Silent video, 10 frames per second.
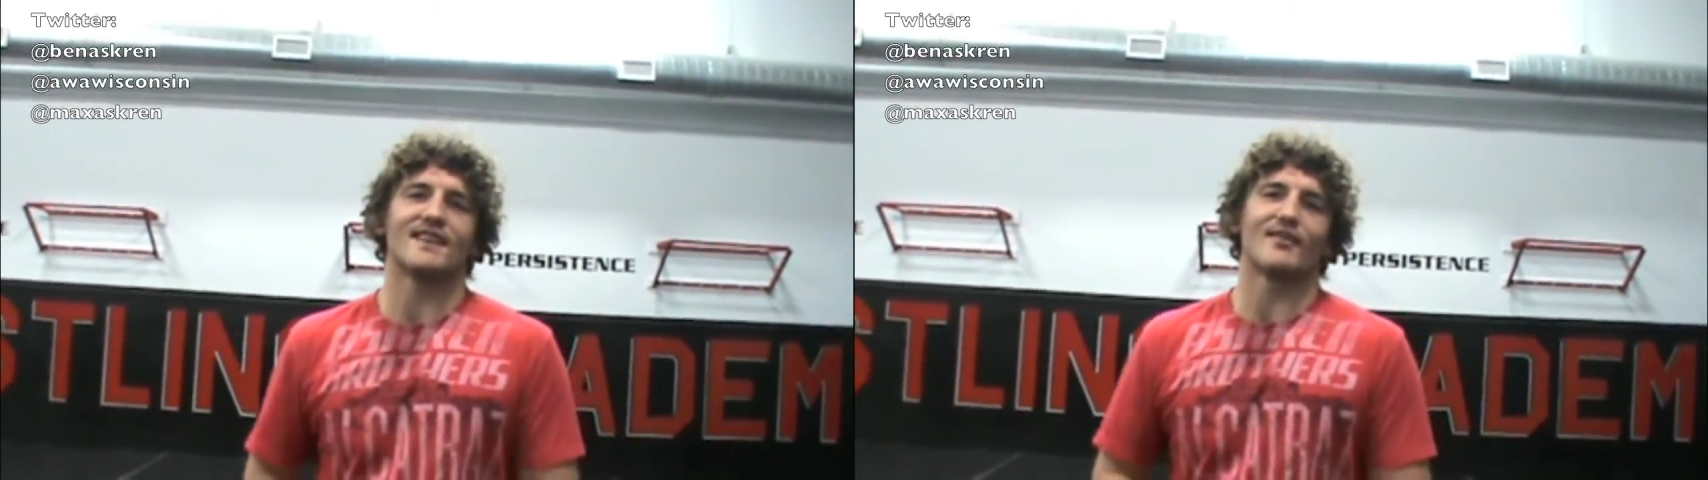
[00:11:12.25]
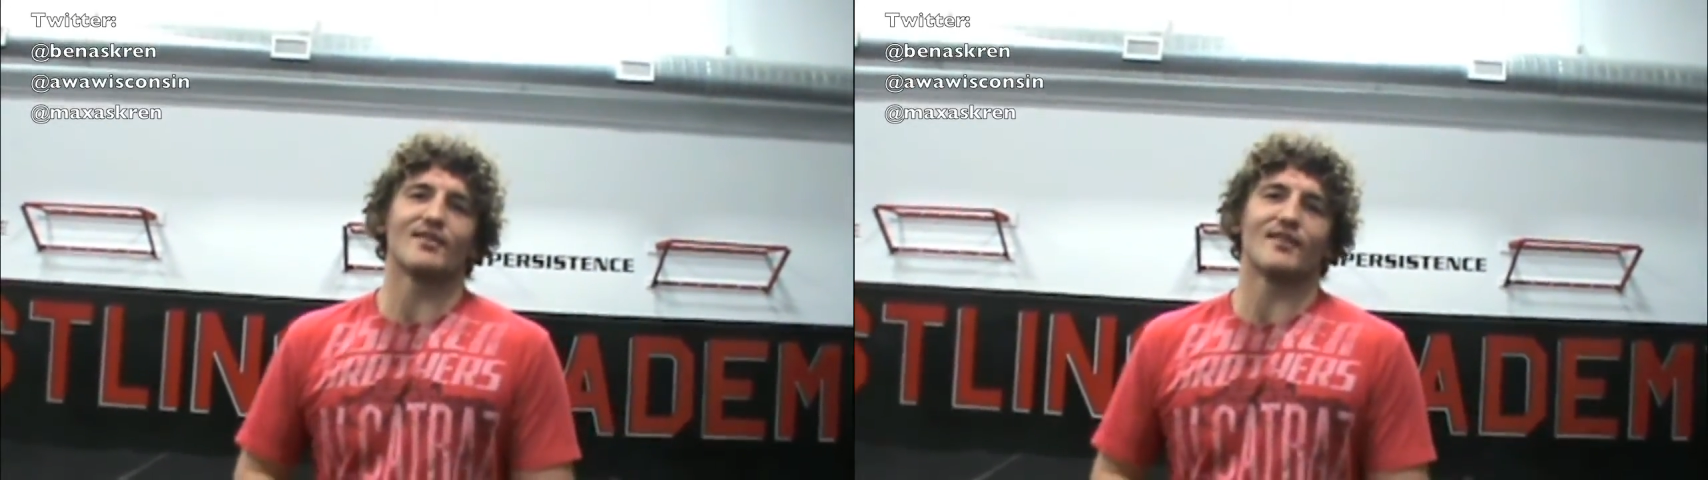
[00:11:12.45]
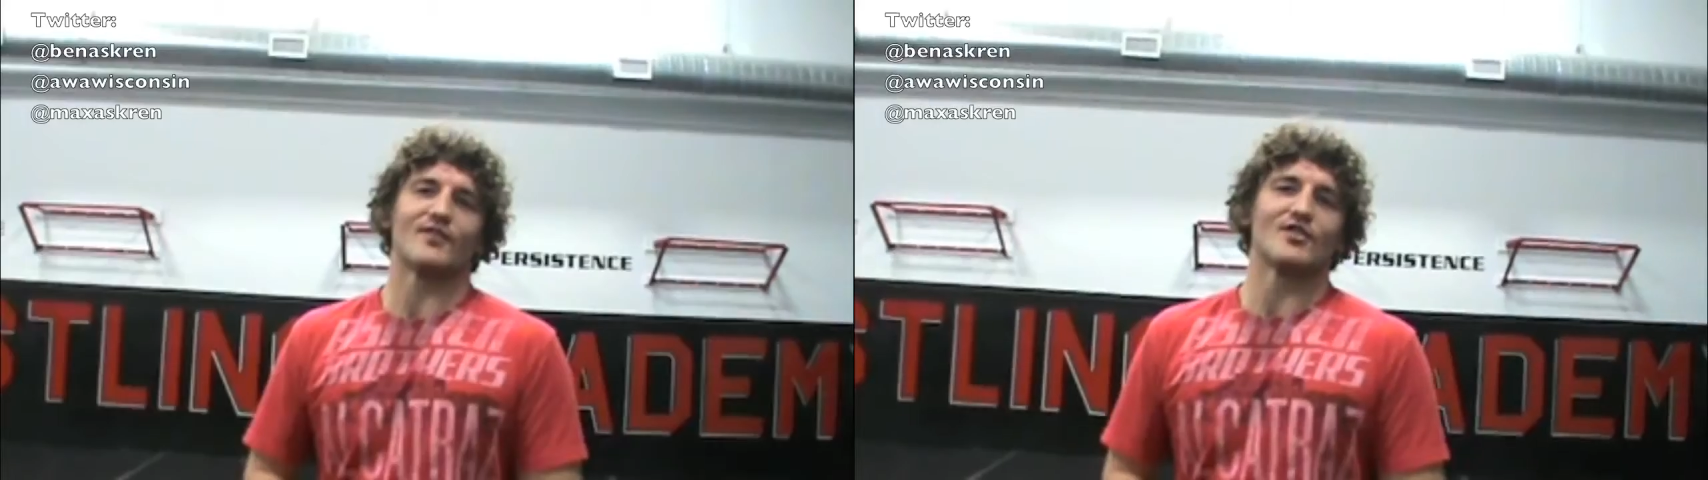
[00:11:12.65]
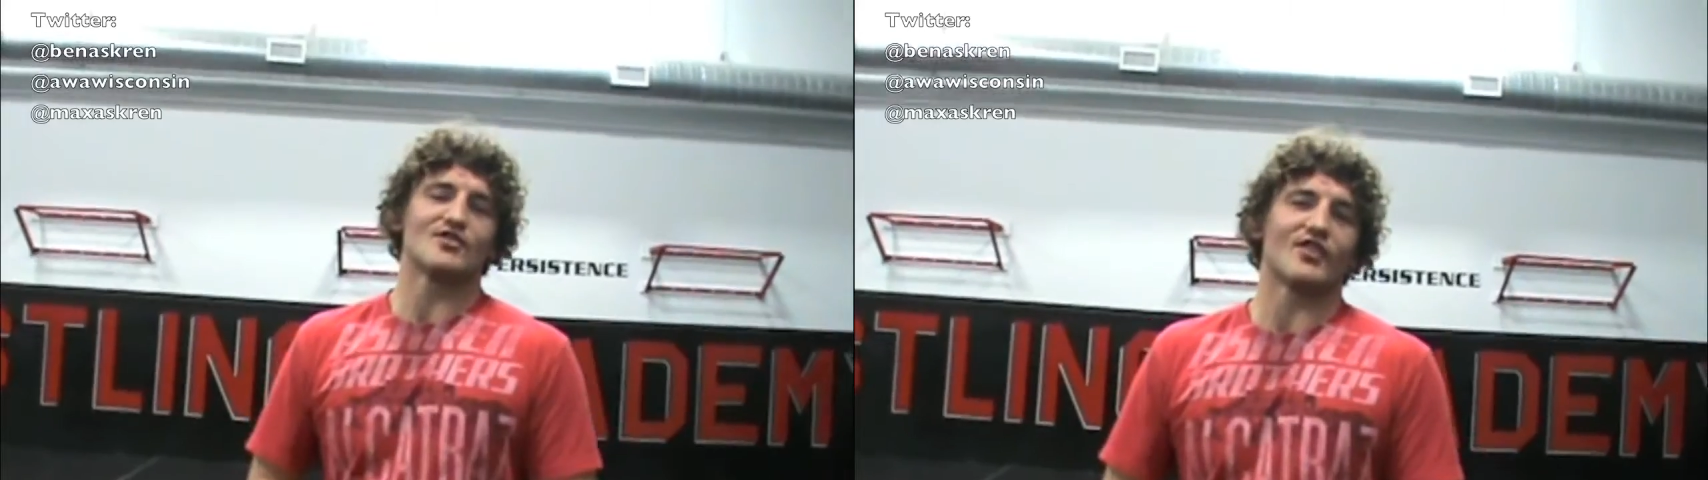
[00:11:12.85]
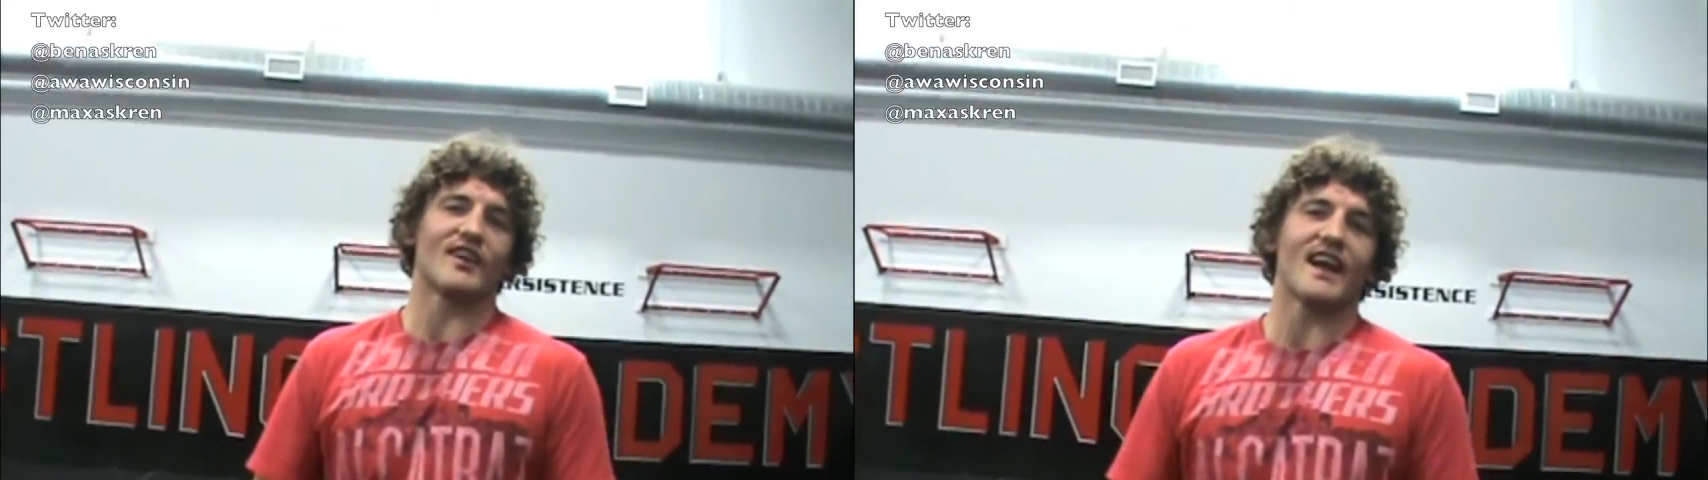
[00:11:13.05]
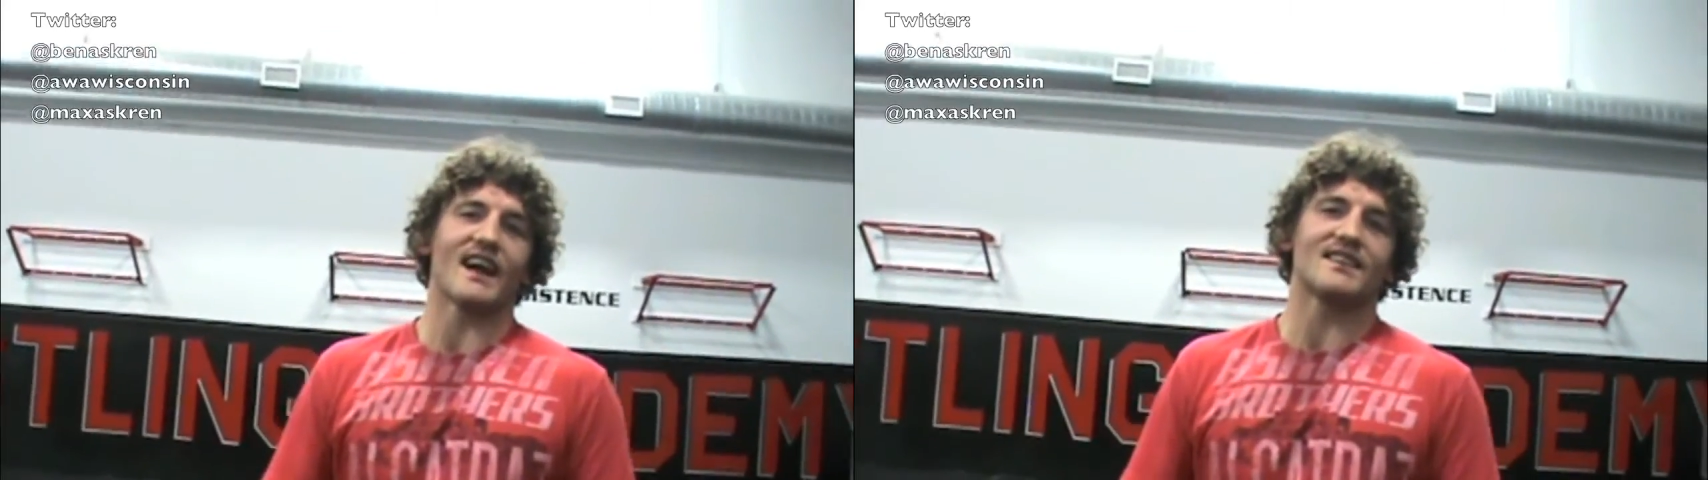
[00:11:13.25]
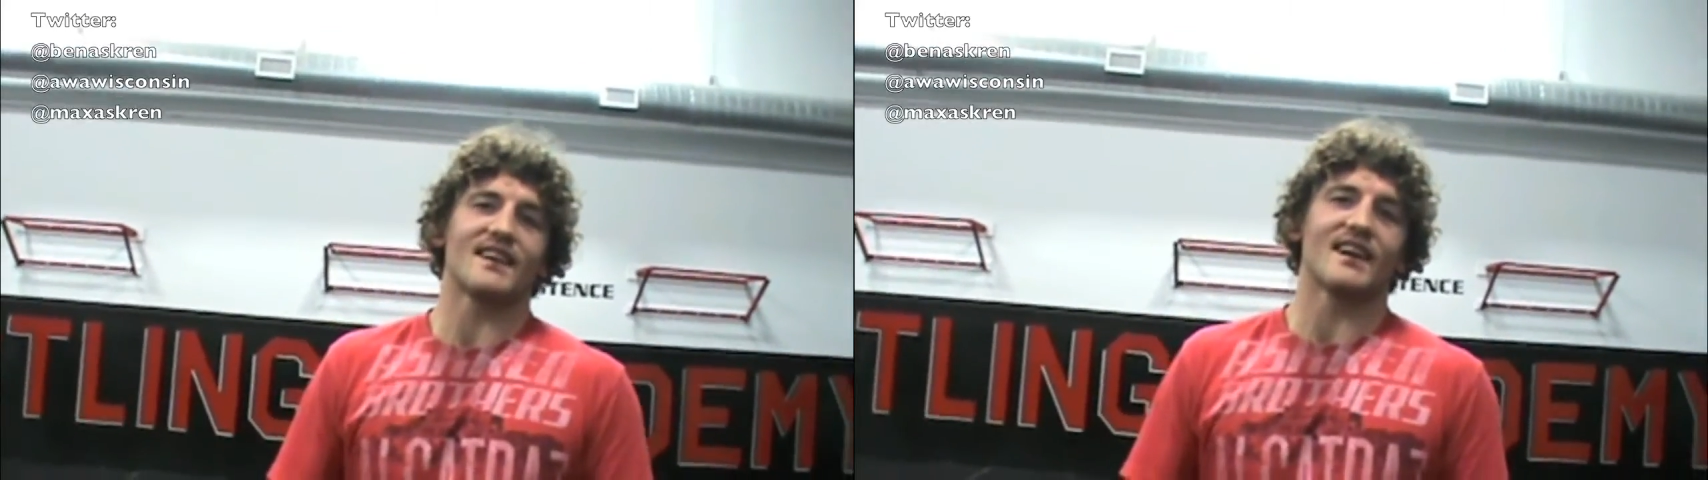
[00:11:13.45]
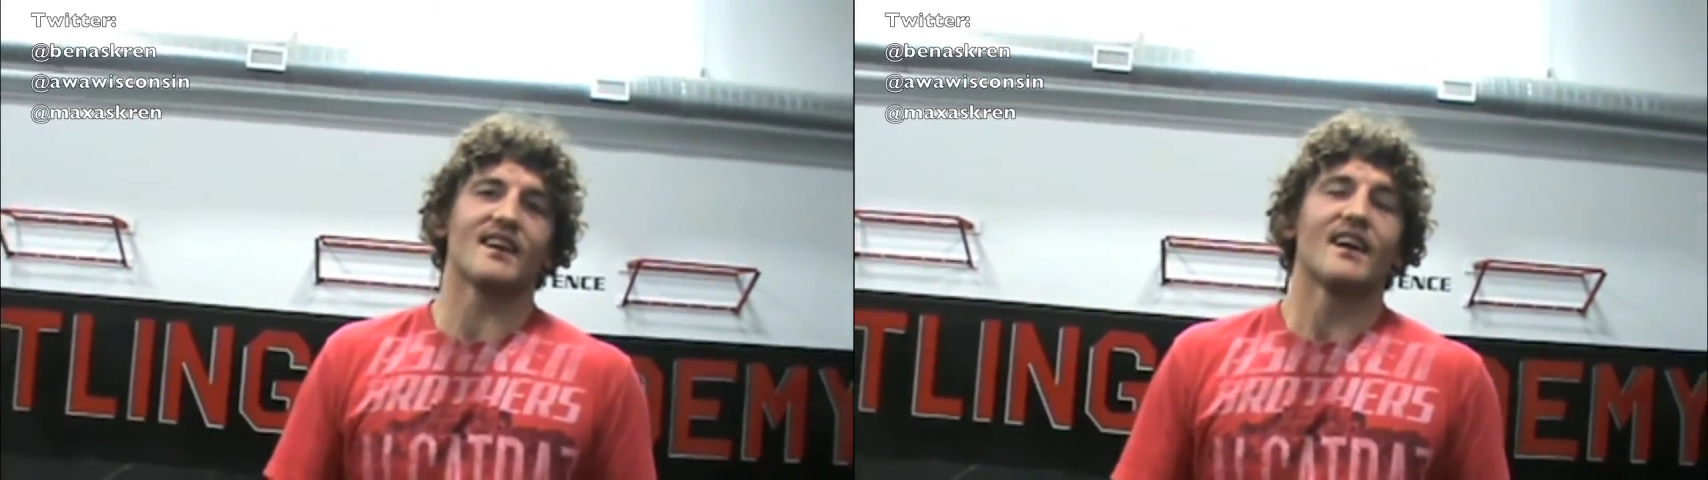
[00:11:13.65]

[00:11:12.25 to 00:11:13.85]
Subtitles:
definite future in acting.